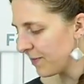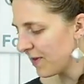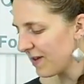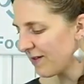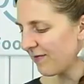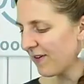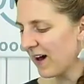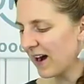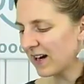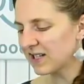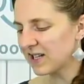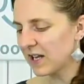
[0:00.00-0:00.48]
In
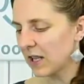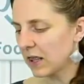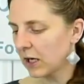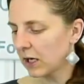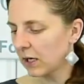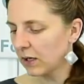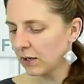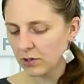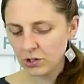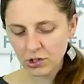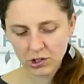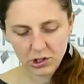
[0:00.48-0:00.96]
fact, I
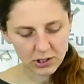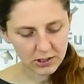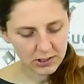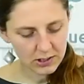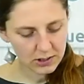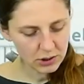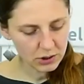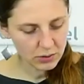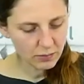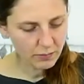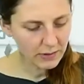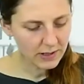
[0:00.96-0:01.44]
think
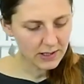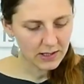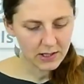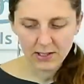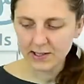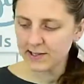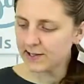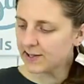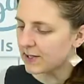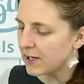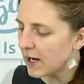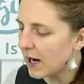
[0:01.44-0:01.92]
just to be
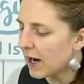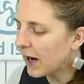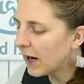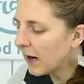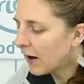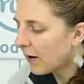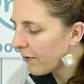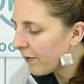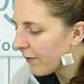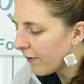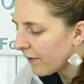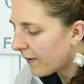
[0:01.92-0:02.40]

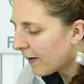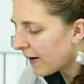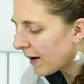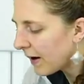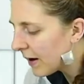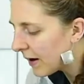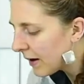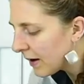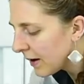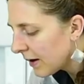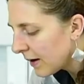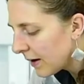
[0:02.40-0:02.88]
safe,
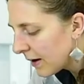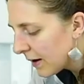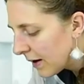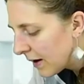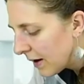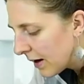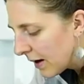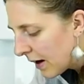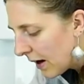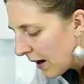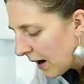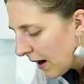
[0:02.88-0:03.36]

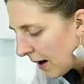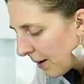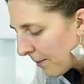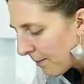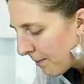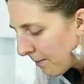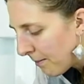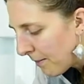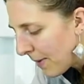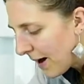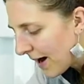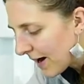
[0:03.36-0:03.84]
I
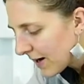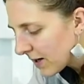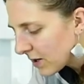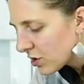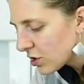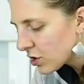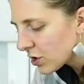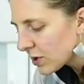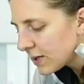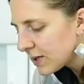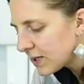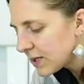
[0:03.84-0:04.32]
might
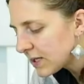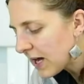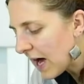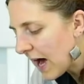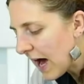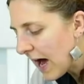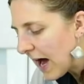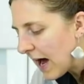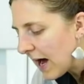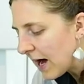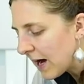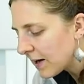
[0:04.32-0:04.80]
just
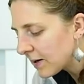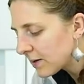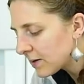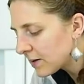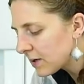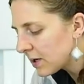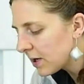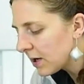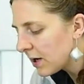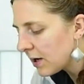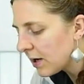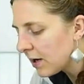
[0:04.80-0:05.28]
add
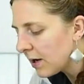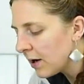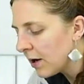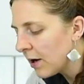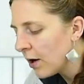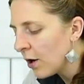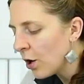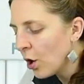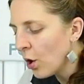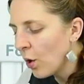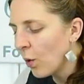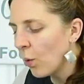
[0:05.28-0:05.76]

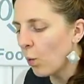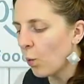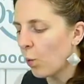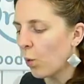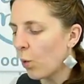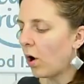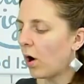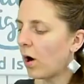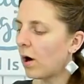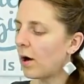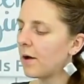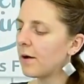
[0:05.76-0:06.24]

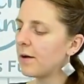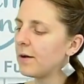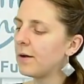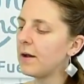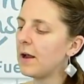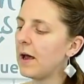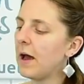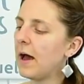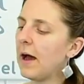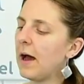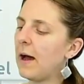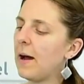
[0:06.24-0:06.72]

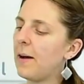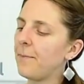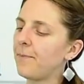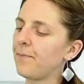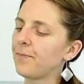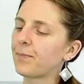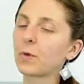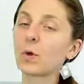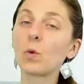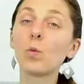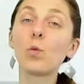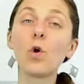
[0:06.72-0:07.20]

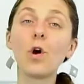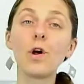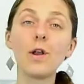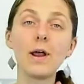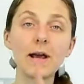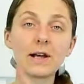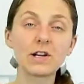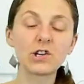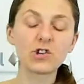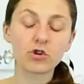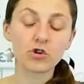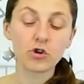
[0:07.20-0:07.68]
one
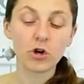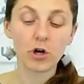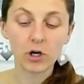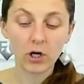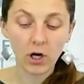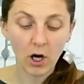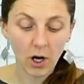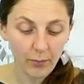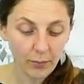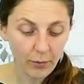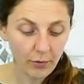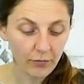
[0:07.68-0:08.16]
extra
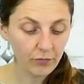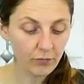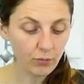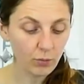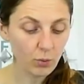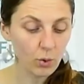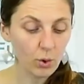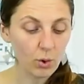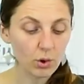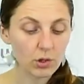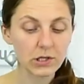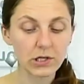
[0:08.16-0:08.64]
cup of
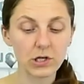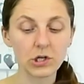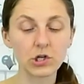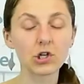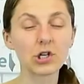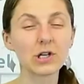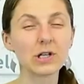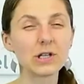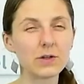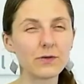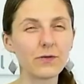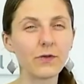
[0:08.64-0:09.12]
water
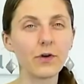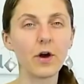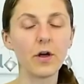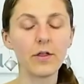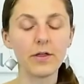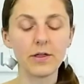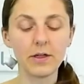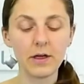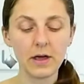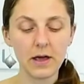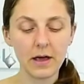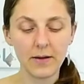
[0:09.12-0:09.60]
just for
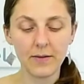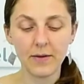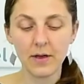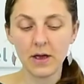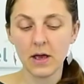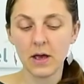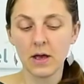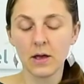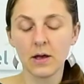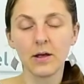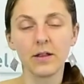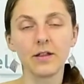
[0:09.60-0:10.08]

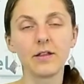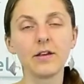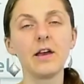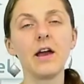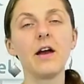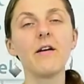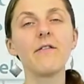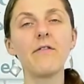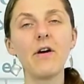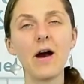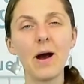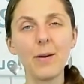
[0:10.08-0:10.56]
the
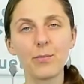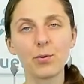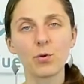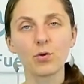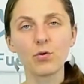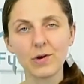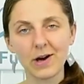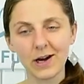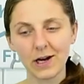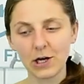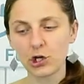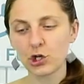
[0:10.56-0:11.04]

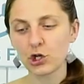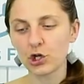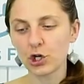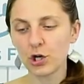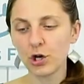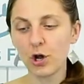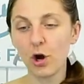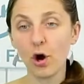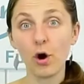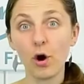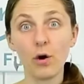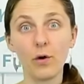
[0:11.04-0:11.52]
evaporation
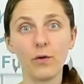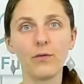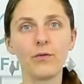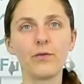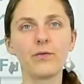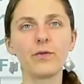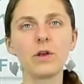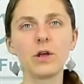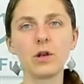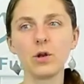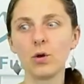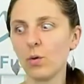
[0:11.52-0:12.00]
of,
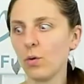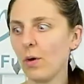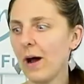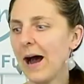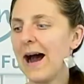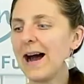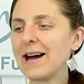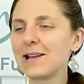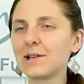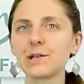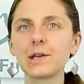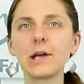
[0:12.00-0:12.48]
you know,
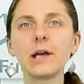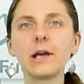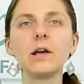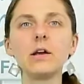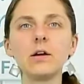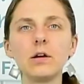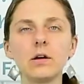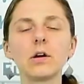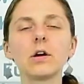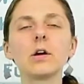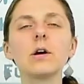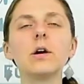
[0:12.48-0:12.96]

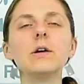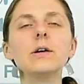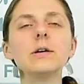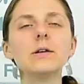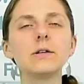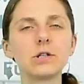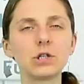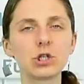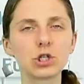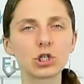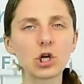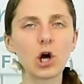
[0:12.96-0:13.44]
adding
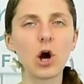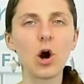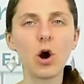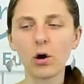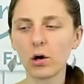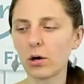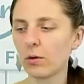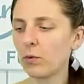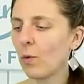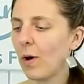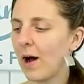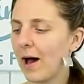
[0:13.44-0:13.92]

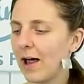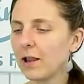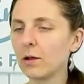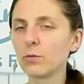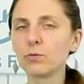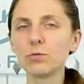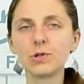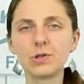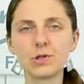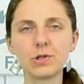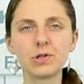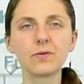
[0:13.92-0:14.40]
stock while I
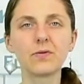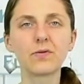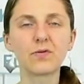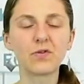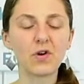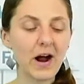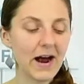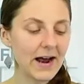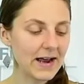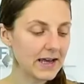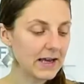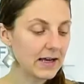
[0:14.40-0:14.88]
was
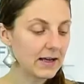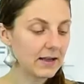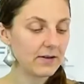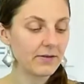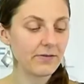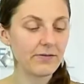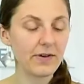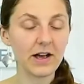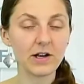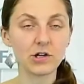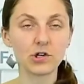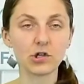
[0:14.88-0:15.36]
frying the
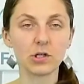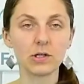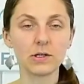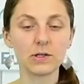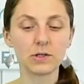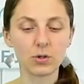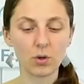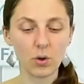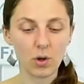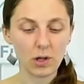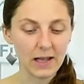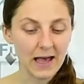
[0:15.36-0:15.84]
veggies.
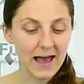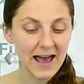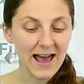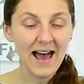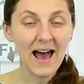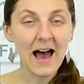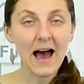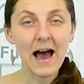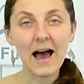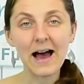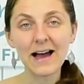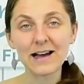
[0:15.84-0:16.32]
So
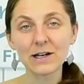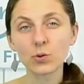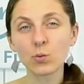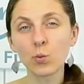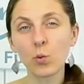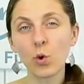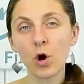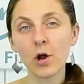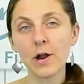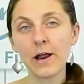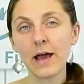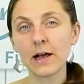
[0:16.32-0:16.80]
I'll add
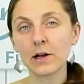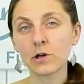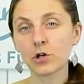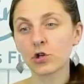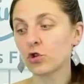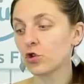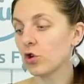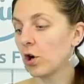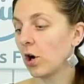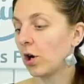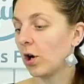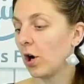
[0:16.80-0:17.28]
1
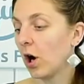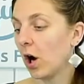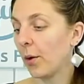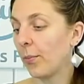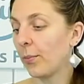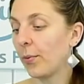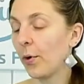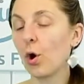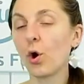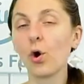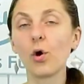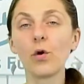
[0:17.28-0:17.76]
extra
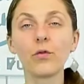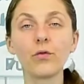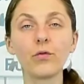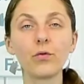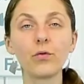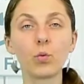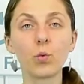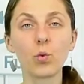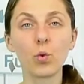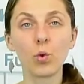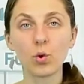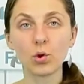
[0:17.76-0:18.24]
cup of
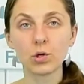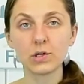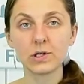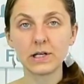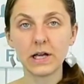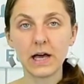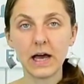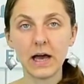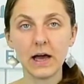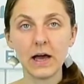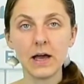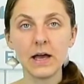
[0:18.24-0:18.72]

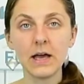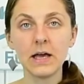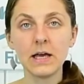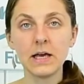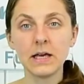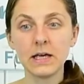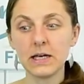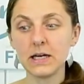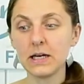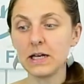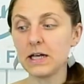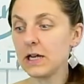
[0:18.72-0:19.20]
water
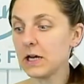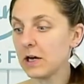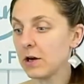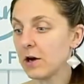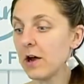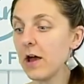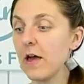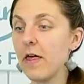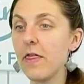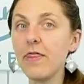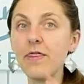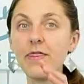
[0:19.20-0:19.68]
in here,
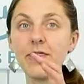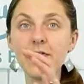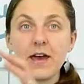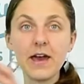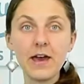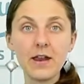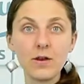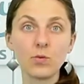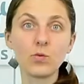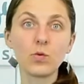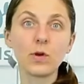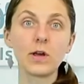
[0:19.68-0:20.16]
and
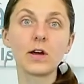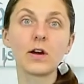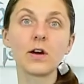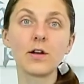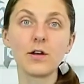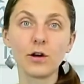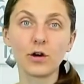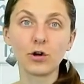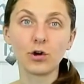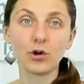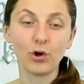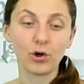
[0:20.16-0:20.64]
then we're
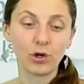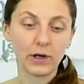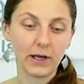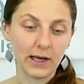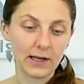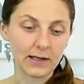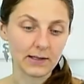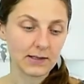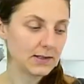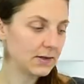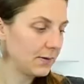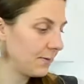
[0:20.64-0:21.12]
gonna cook
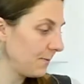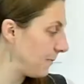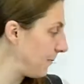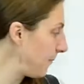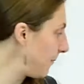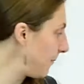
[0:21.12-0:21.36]
it.